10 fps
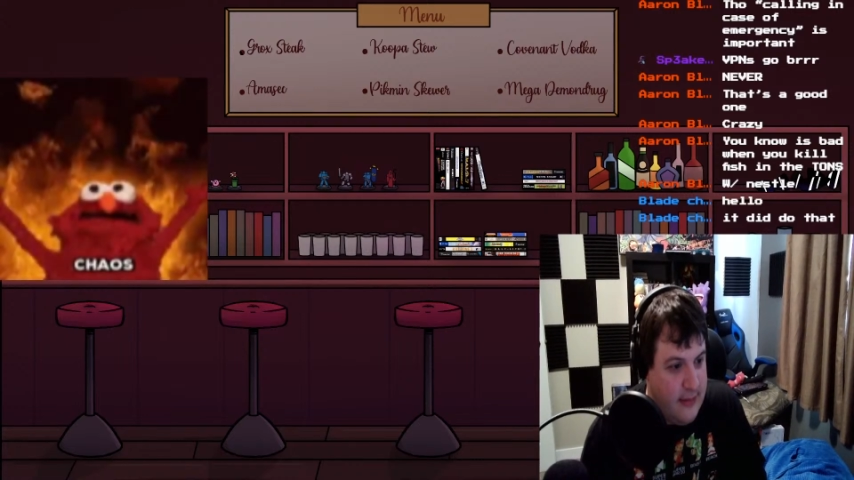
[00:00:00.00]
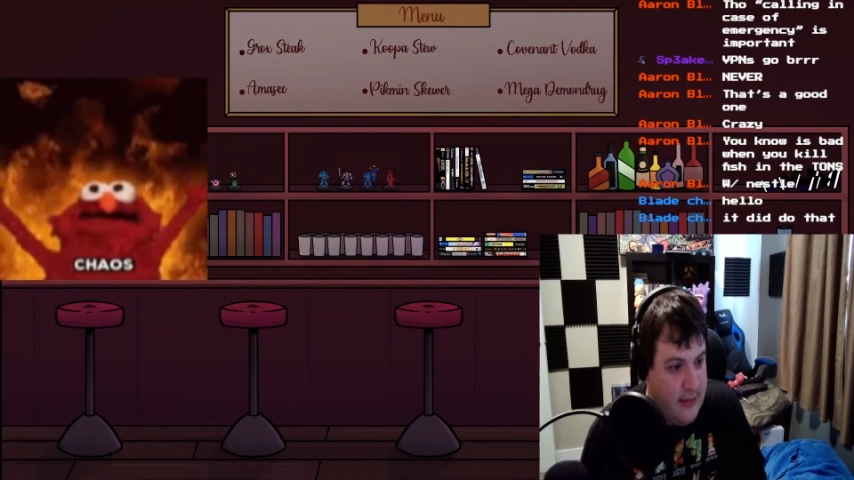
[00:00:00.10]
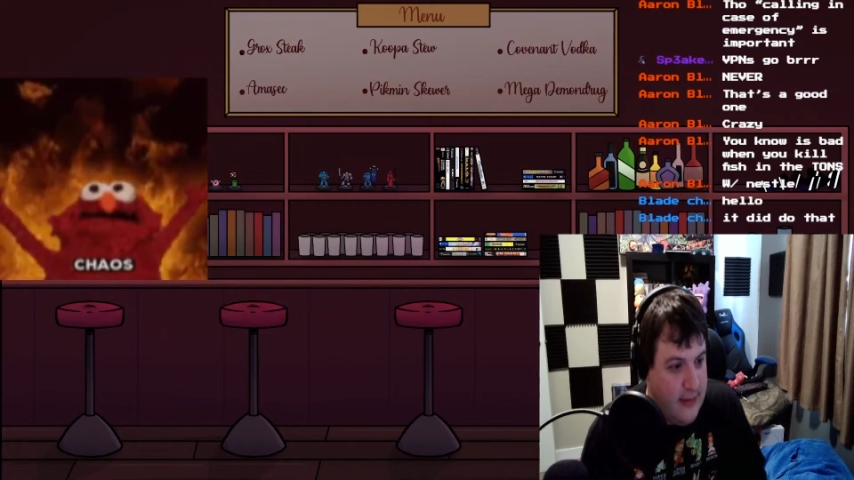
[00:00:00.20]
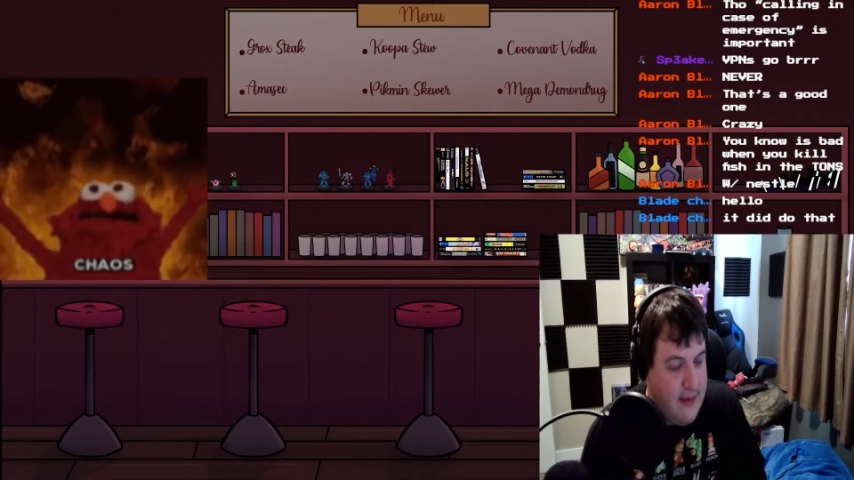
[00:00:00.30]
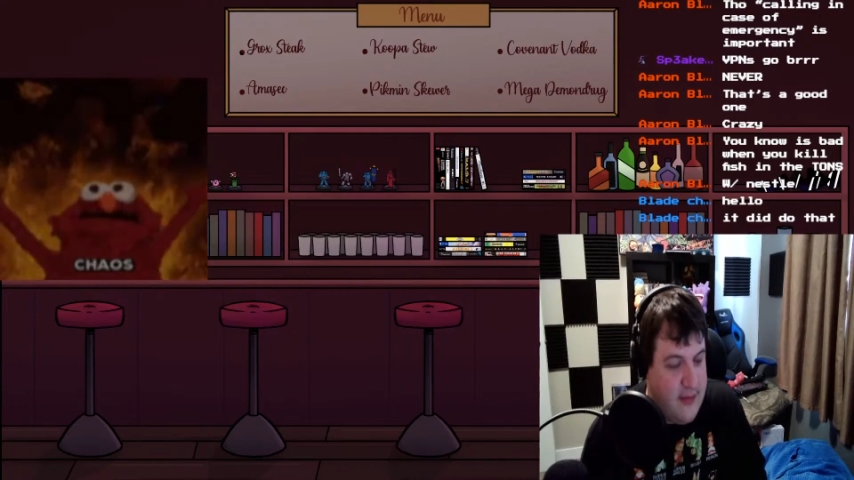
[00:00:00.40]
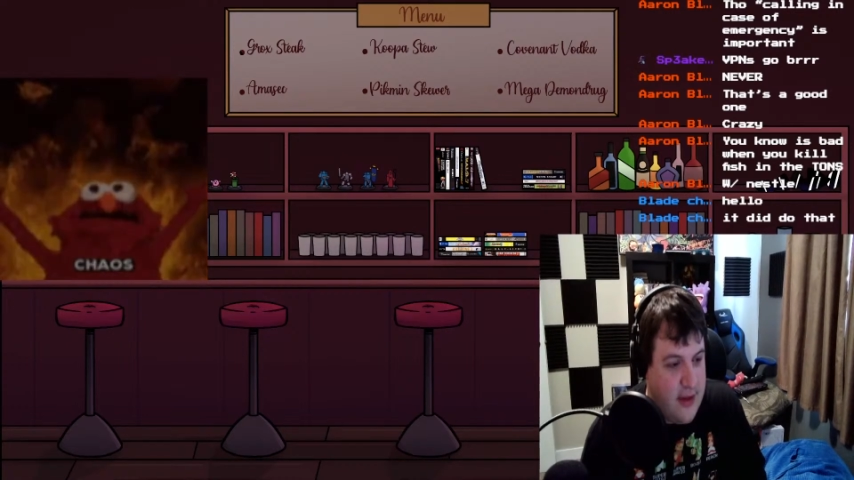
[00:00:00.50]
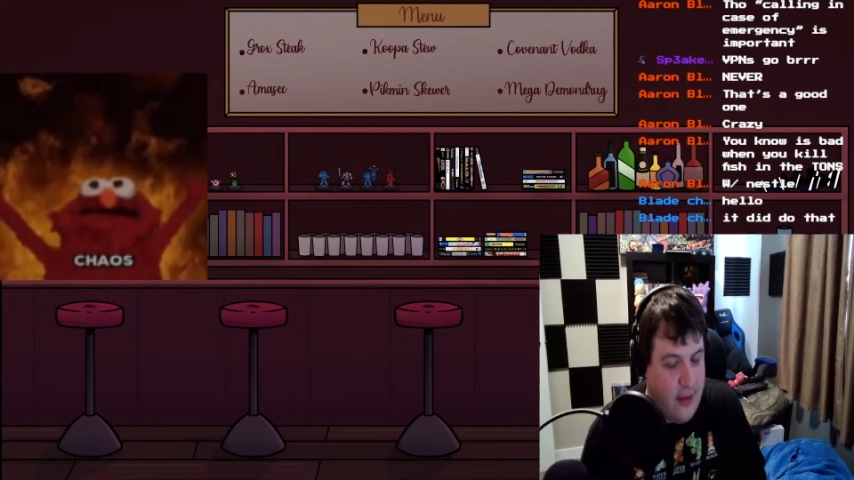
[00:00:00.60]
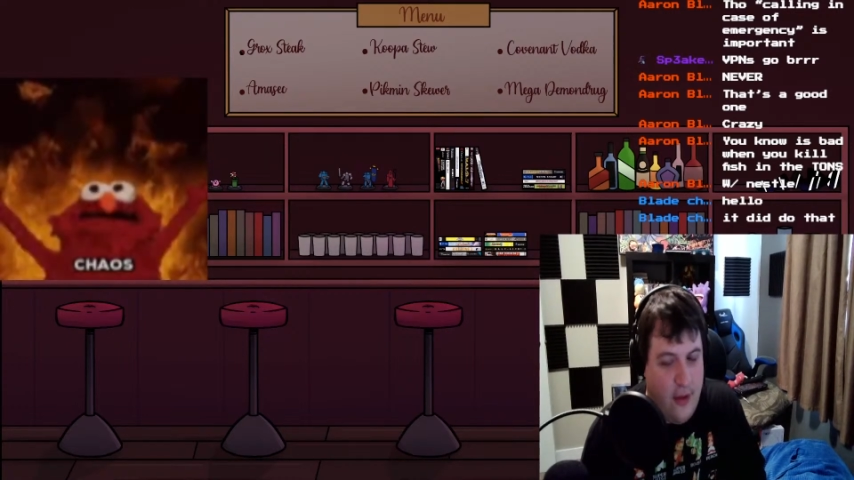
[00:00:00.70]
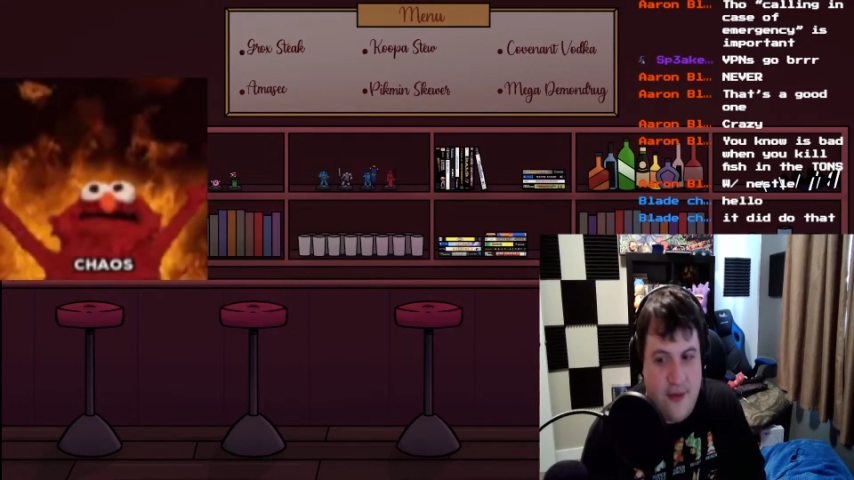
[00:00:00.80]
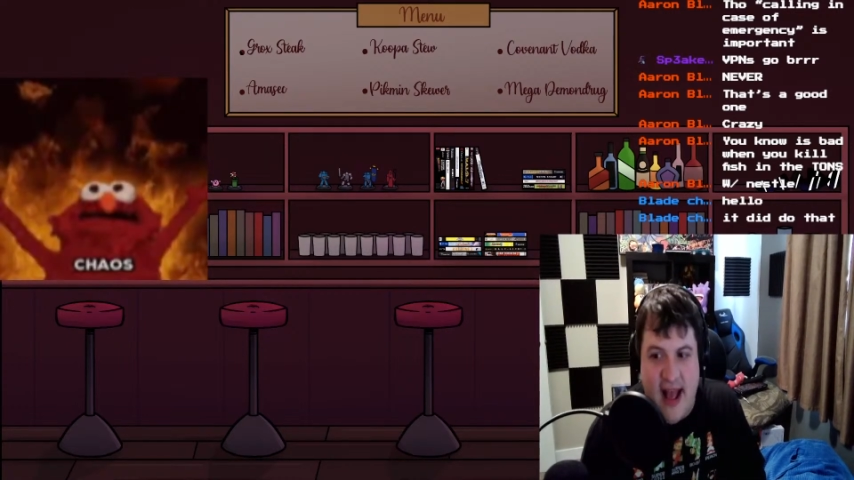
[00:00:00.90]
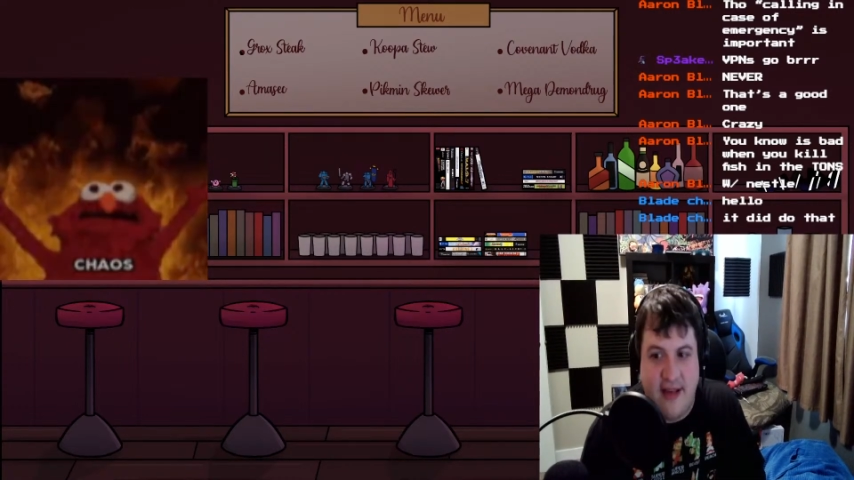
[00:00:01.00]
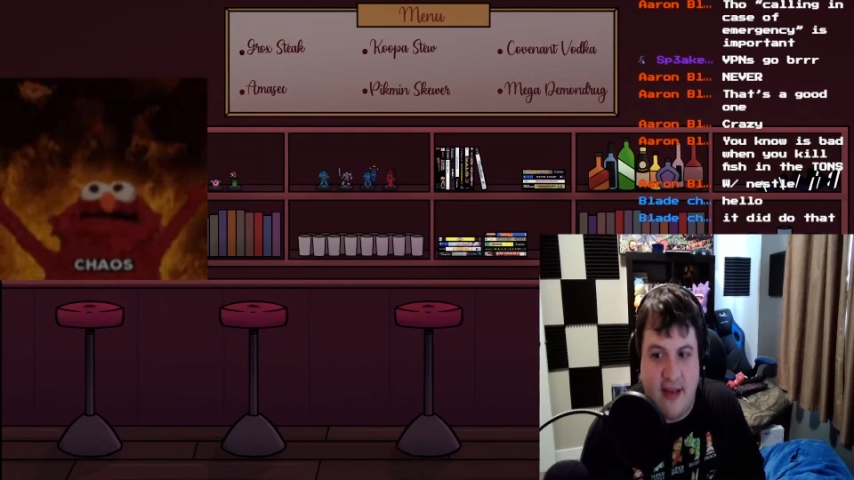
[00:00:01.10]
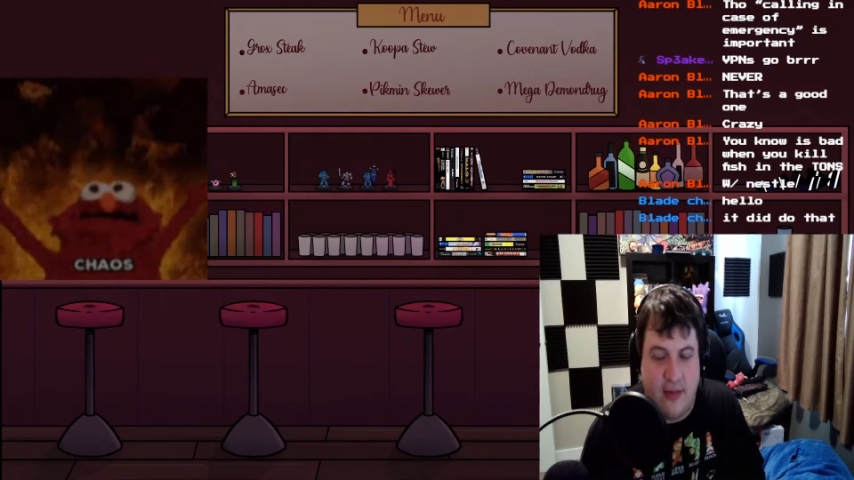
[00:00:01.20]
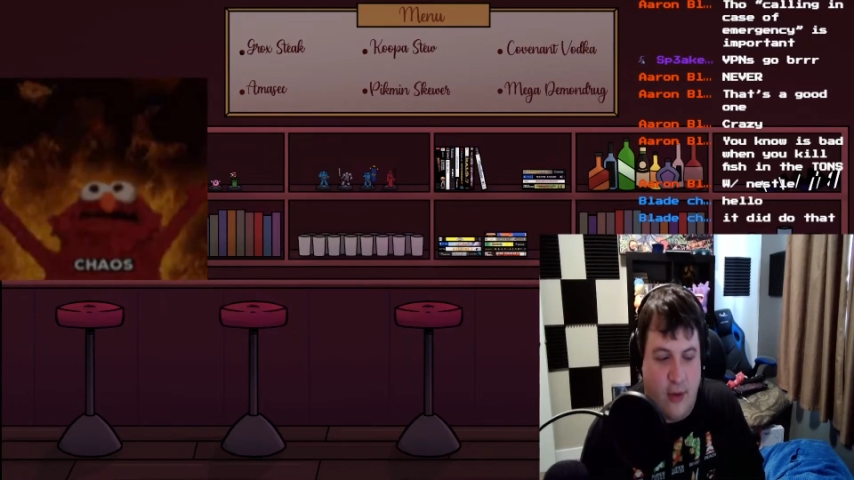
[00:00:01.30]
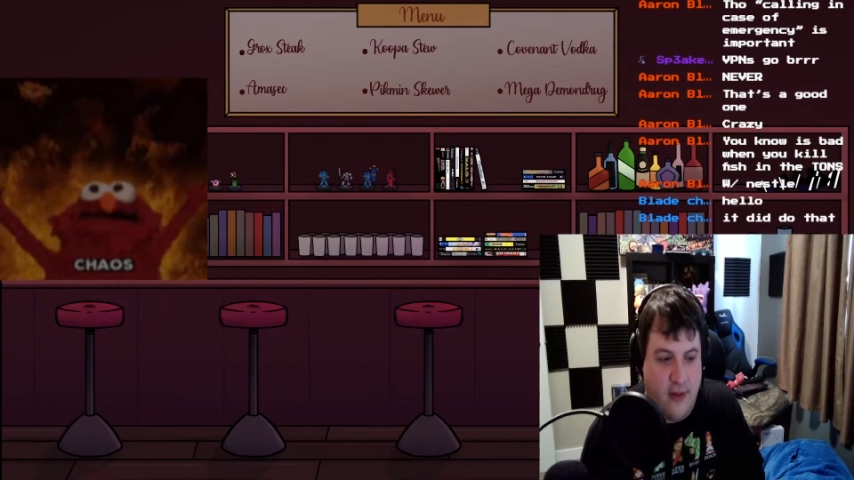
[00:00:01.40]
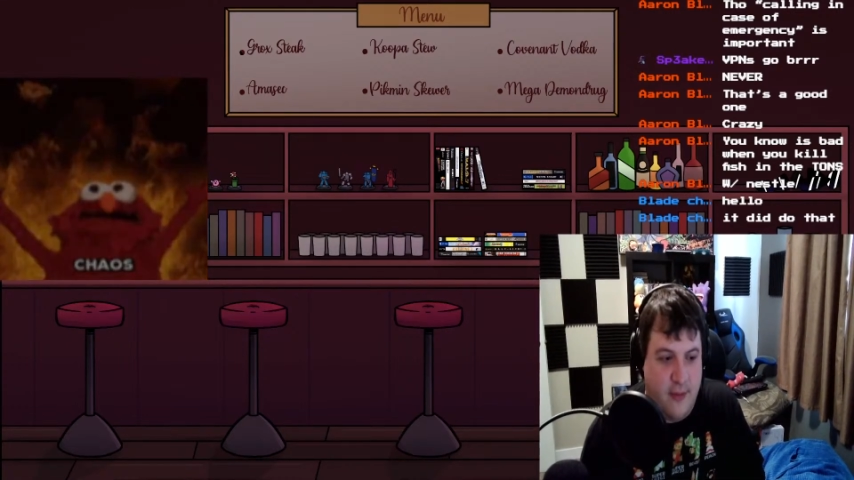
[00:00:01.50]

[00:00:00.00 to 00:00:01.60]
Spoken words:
Even the closed access ones,